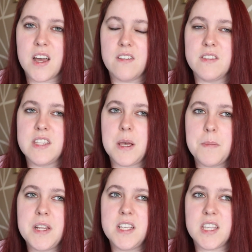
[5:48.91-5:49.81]
of
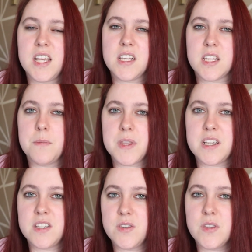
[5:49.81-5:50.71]
somebody saying
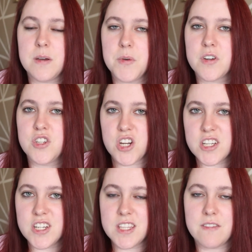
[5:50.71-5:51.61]
something to them or
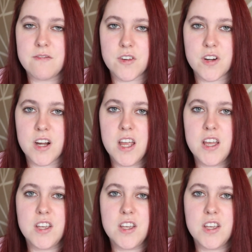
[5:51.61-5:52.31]
judging them for